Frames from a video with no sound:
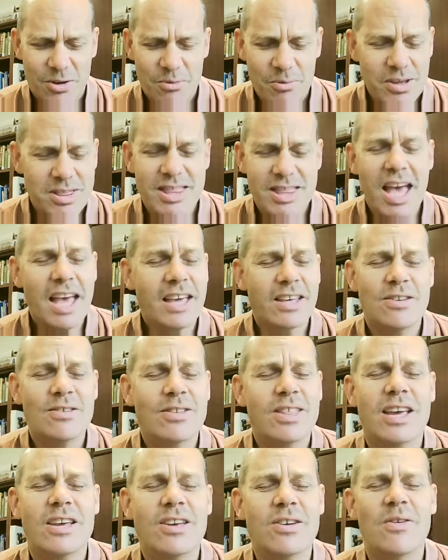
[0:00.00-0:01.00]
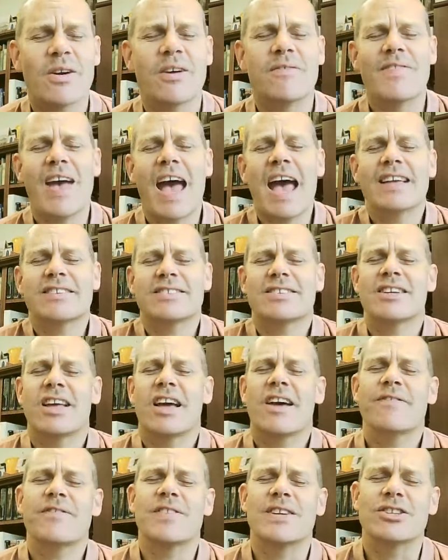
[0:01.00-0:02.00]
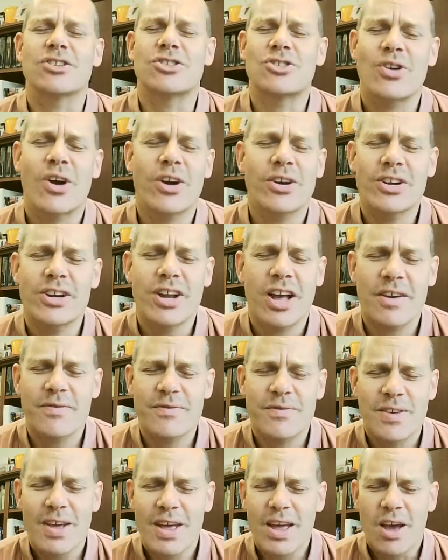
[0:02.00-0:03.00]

We thank you that you are vast enough and strong enough,